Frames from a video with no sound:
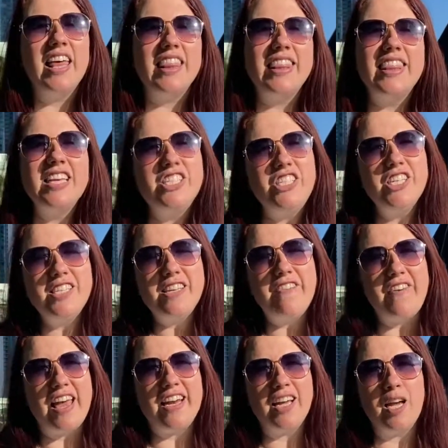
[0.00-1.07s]
This year's
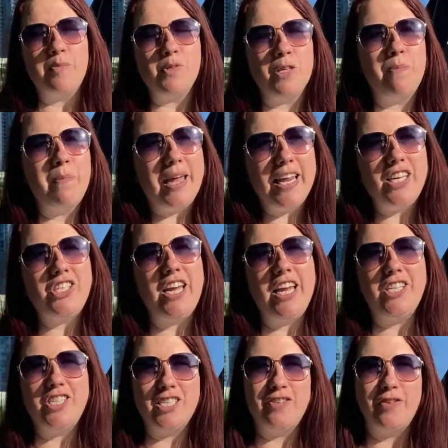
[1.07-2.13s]
event comes with many
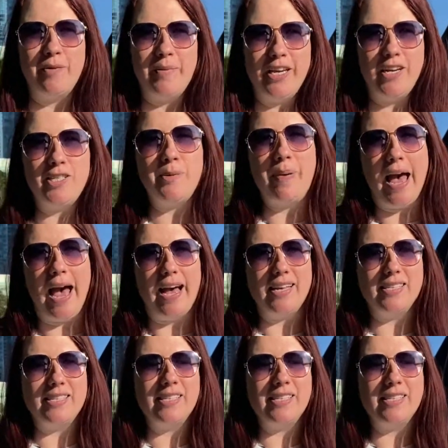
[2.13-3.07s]
changes from years past,